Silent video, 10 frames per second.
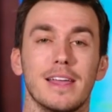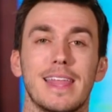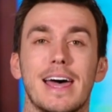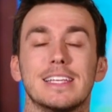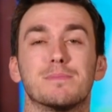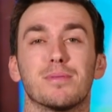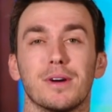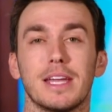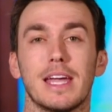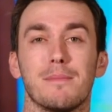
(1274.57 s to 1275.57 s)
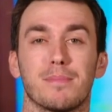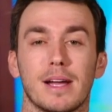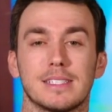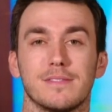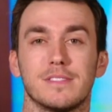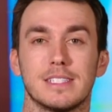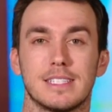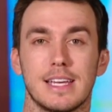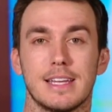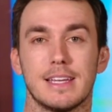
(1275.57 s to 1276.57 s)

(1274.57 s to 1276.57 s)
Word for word: and that is pretty impressive to see.